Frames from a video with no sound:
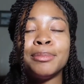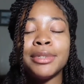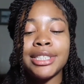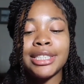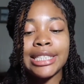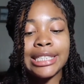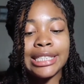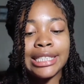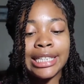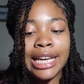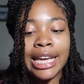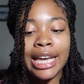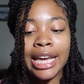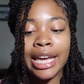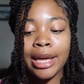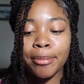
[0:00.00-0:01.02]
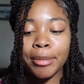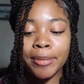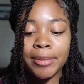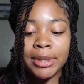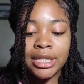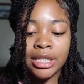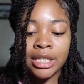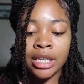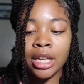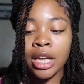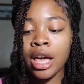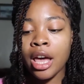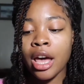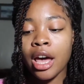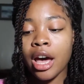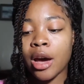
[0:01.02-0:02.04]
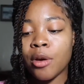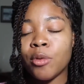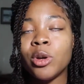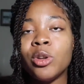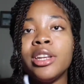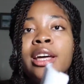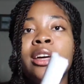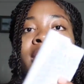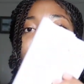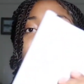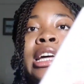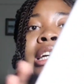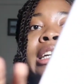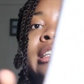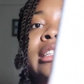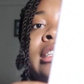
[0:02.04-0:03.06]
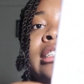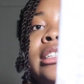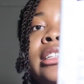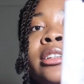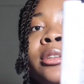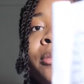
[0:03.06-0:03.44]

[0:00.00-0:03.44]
Today, let me see, I wrote down like this little